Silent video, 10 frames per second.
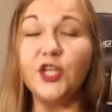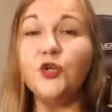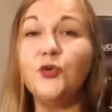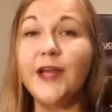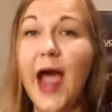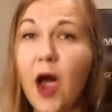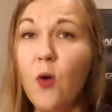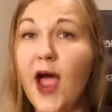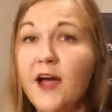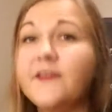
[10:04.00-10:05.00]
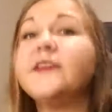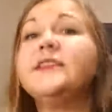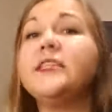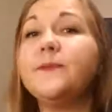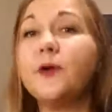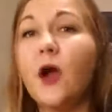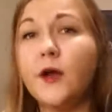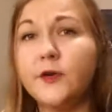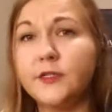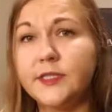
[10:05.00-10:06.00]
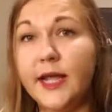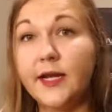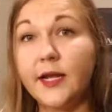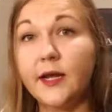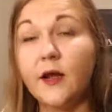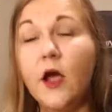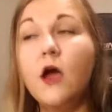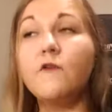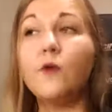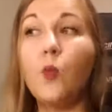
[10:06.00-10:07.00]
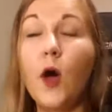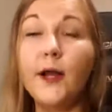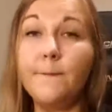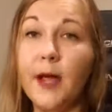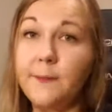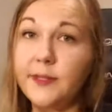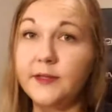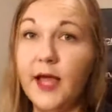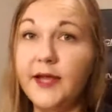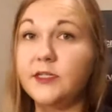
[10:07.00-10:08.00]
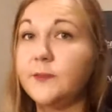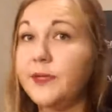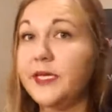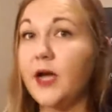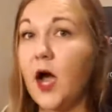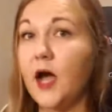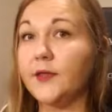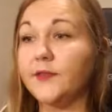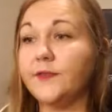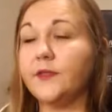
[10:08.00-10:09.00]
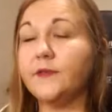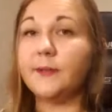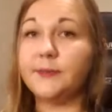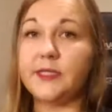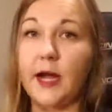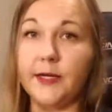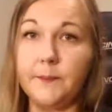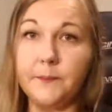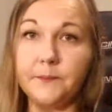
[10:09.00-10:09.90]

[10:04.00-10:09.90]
You now have a deeper understanding for what it might be like to be on the flip side.